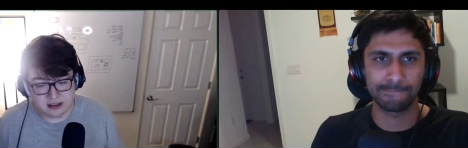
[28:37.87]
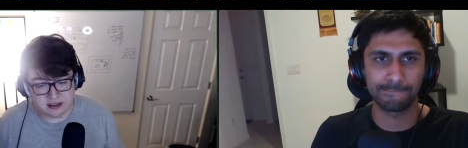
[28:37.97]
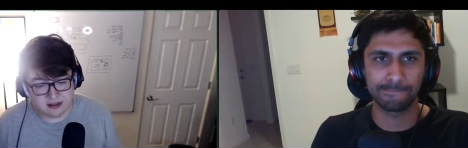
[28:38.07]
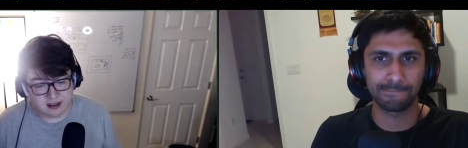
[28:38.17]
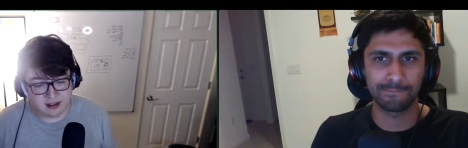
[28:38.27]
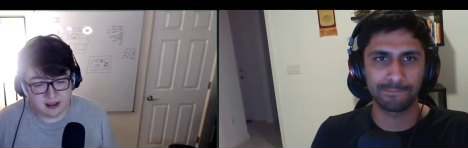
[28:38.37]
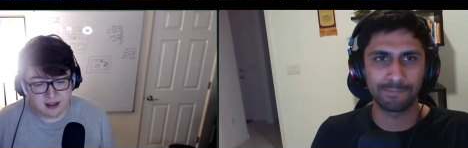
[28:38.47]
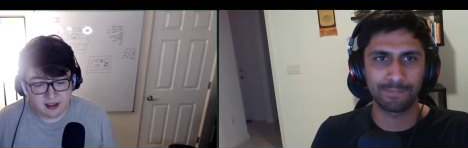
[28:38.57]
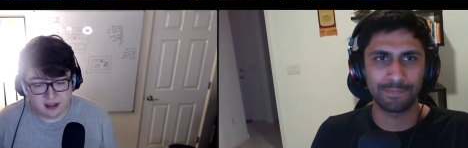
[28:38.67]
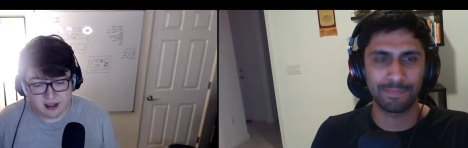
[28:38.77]
Speaker 1: Like,
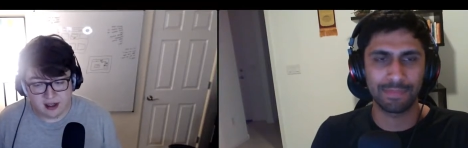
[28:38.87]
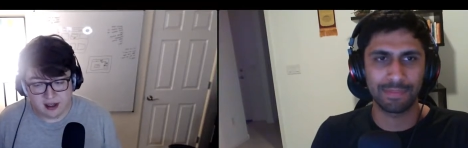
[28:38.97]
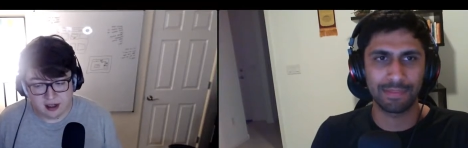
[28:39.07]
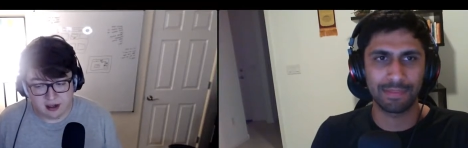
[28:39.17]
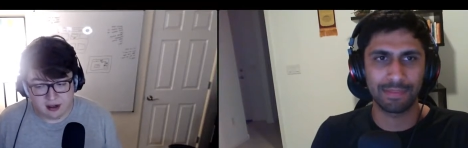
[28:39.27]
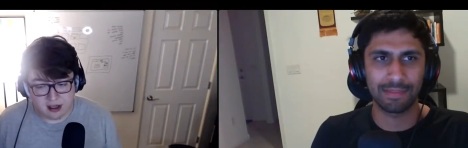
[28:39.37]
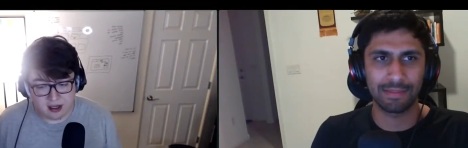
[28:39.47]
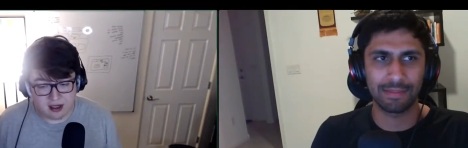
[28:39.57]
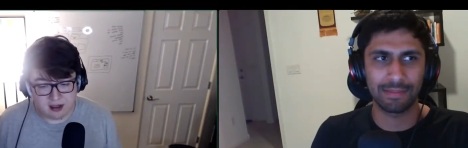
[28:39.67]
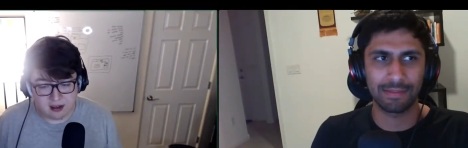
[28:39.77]
uh,
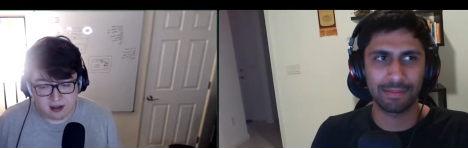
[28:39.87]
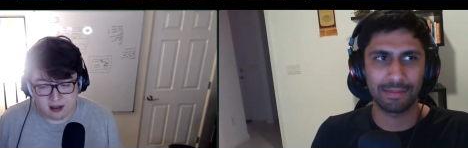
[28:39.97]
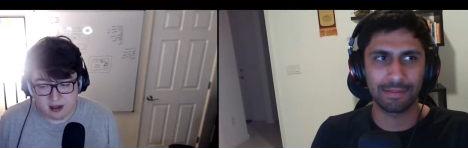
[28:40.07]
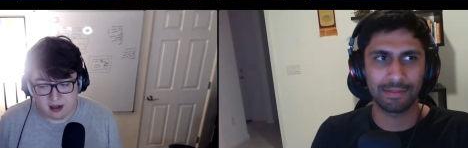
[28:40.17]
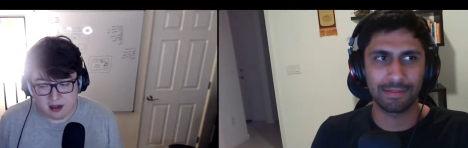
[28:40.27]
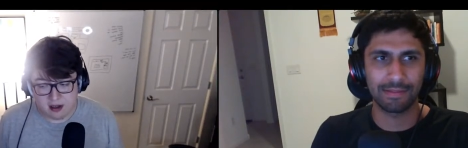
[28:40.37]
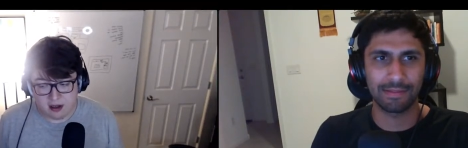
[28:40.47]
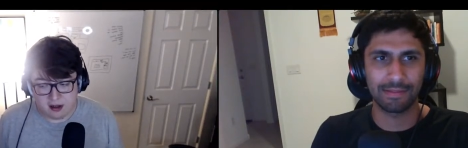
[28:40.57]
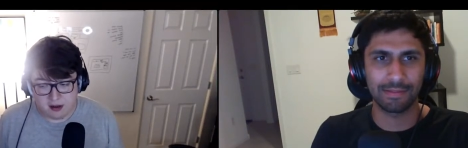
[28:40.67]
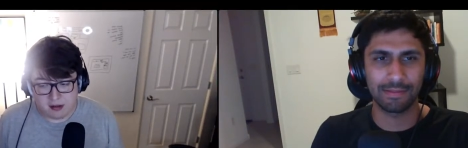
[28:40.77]

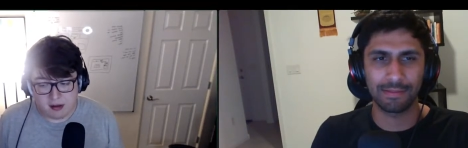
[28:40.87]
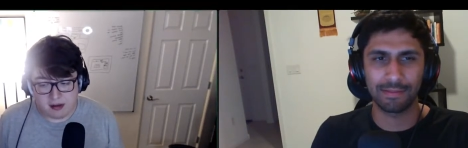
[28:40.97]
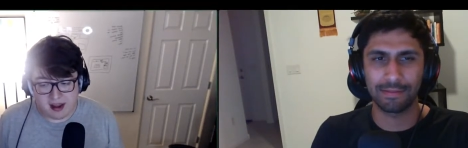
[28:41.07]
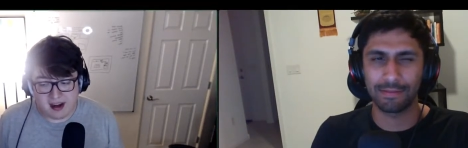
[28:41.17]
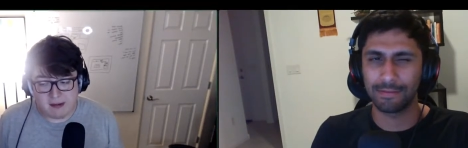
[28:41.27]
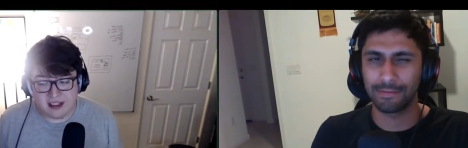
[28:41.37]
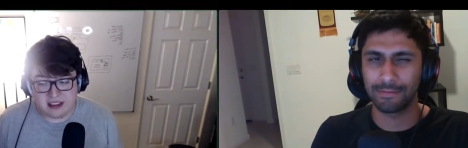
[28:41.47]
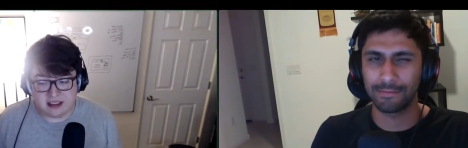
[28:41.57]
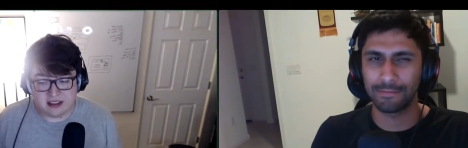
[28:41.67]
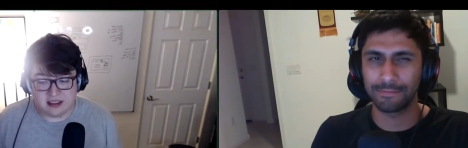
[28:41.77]
the, the animation is
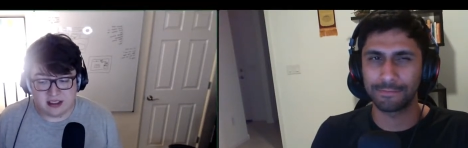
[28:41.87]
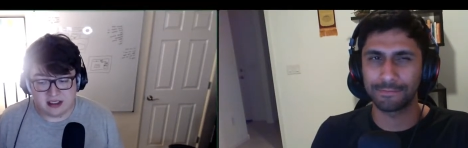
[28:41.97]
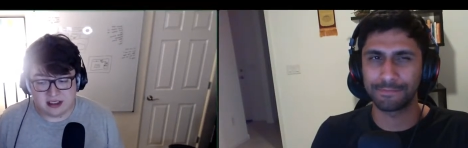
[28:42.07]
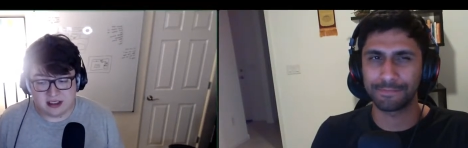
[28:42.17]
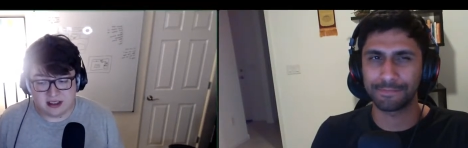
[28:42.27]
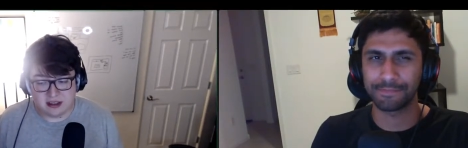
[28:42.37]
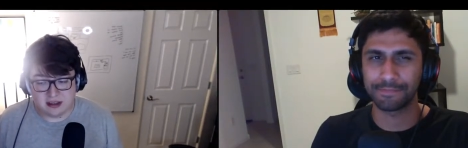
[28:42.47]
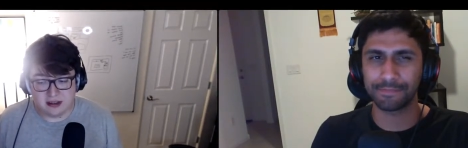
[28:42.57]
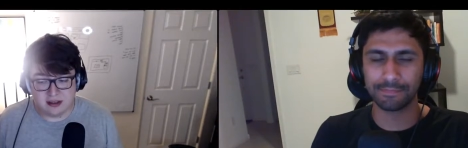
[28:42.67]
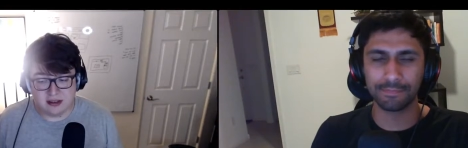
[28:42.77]
just
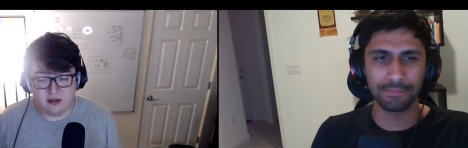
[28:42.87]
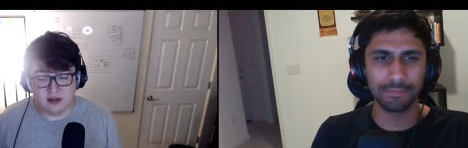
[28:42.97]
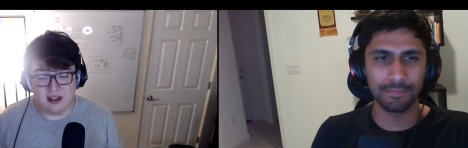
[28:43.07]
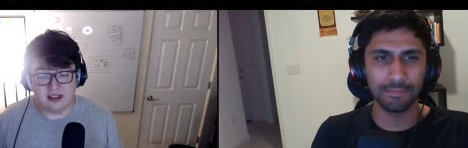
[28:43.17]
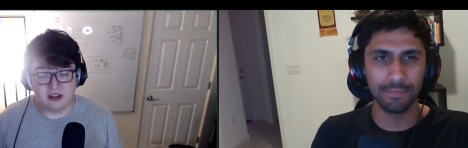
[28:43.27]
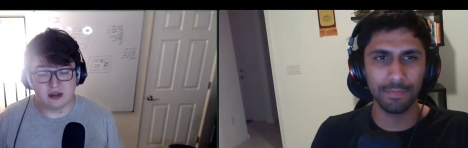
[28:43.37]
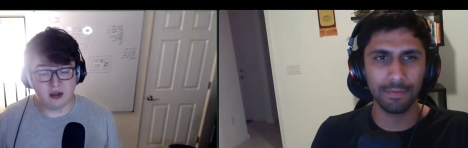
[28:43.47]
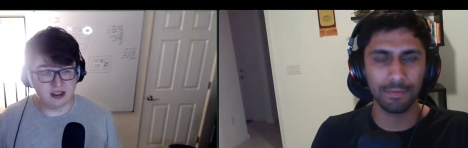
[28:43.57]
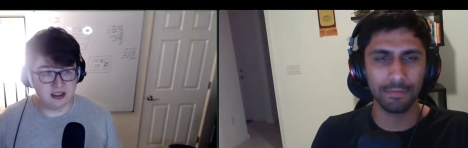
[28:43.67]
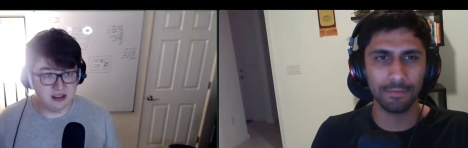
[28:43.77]

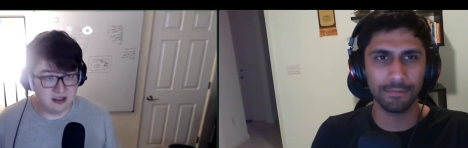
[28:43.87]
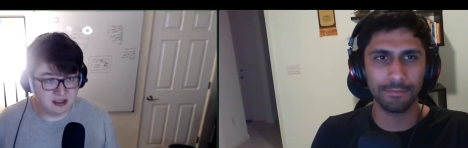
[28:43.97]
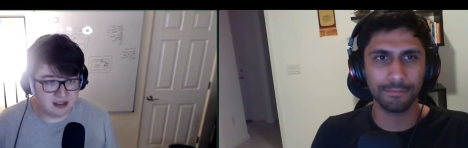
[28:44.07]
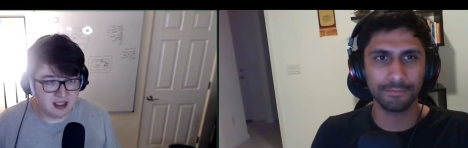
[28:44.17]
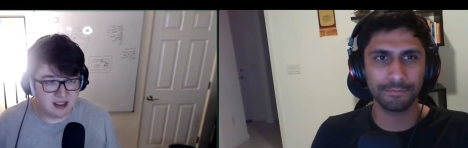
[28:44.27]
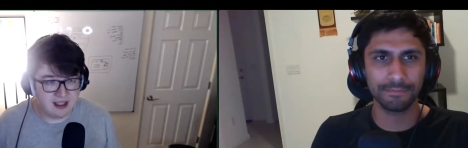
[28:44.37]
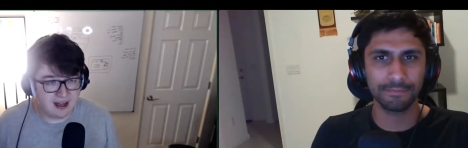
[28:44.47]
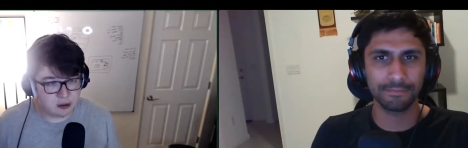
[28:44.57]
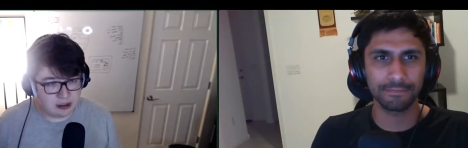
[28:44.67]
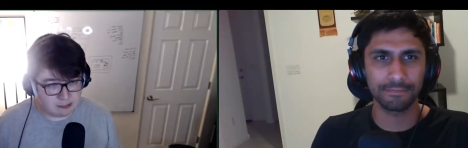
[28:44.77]
instructions. It's not the actual
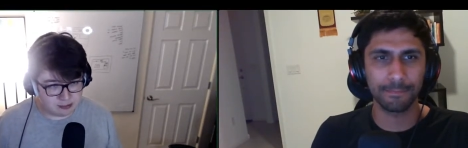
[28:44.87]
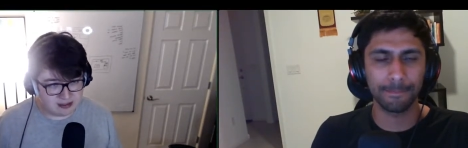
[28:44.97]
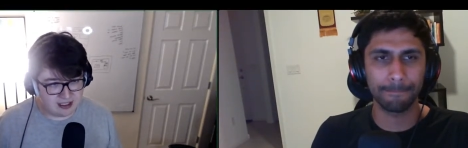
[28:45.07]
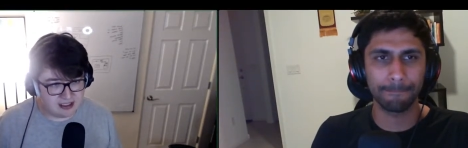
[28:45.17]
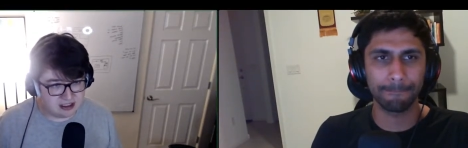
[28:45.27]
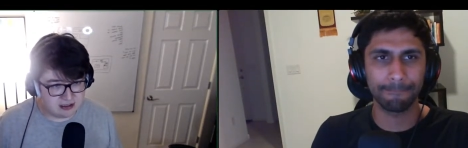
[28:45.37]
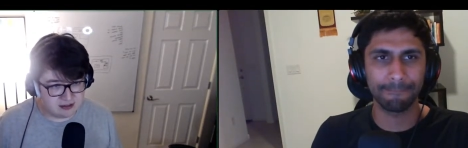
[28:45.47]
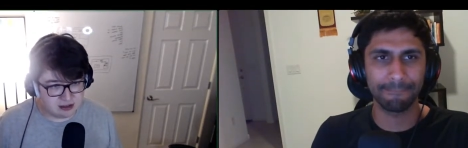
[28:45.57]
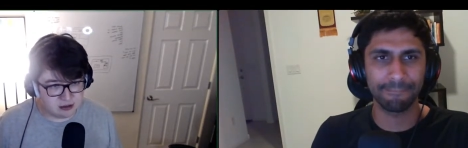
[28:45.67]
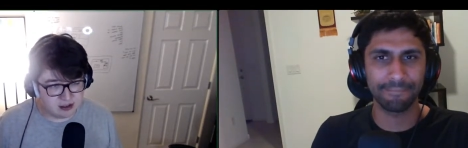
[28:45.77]
implementation of the
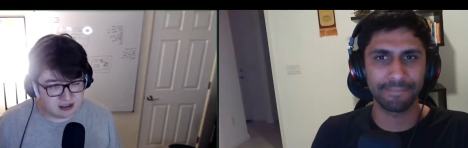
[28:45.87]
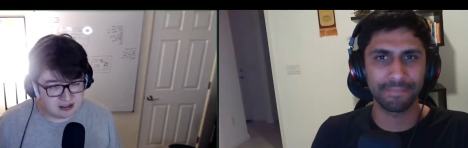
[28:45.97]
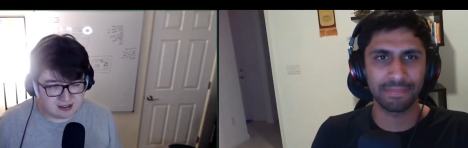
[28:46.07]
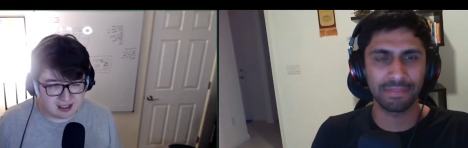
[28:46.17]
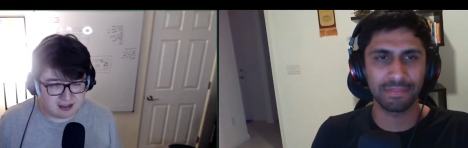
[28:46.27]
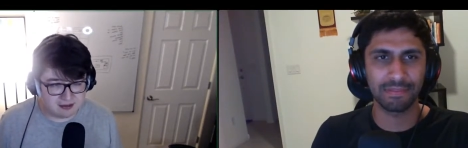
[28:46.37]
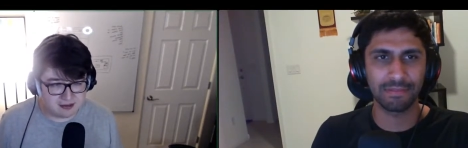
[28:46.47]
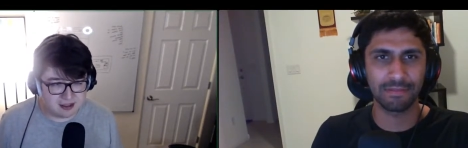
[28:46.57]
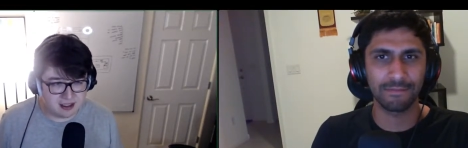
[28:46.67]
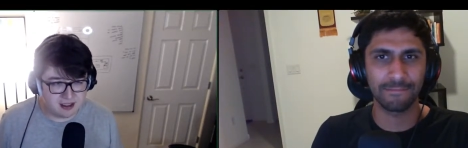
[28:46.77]
instructions. It's kind of
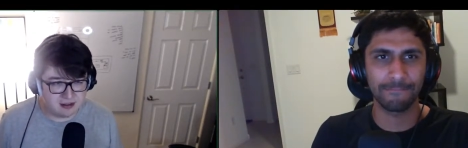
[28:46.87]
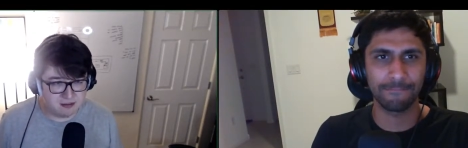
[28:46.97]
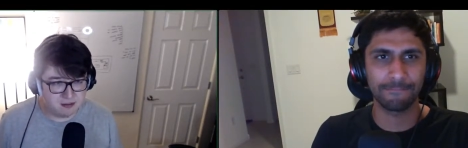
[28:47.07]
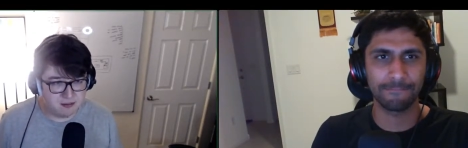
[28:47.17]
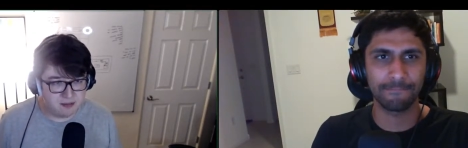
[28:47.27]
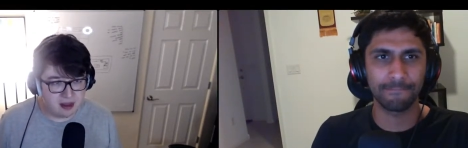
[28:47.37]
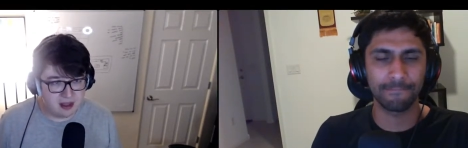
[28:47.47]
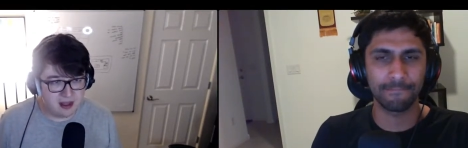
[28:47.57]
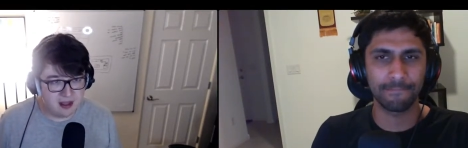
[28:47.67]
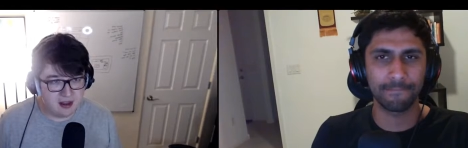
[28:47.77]
uh,
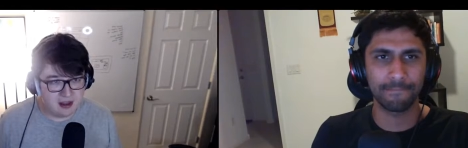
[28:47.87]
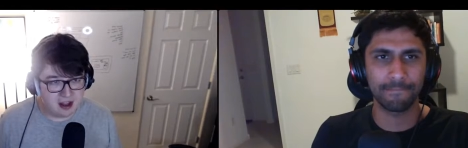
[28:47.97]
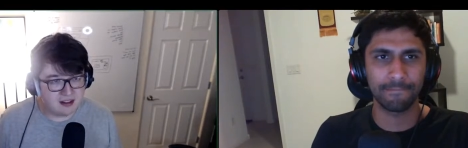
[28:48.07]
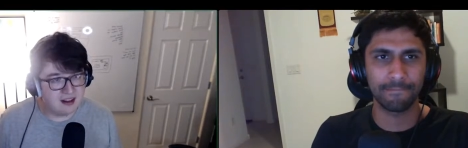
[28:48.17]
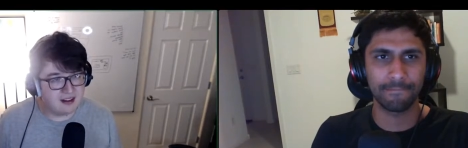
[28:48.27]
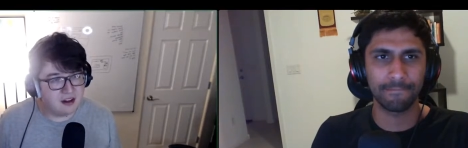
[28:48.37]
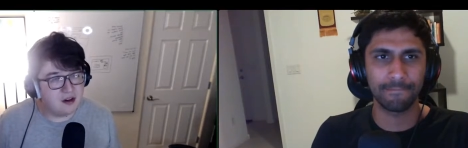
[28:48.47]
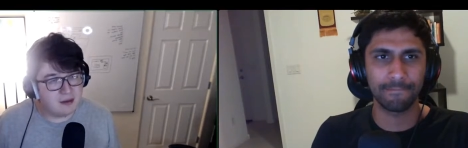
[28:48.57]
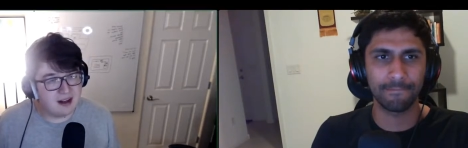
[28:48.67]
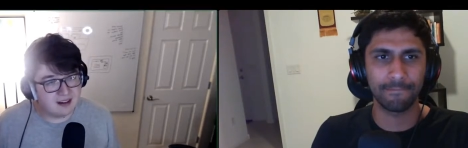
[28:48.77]
it's it's you know what I mean. It's like a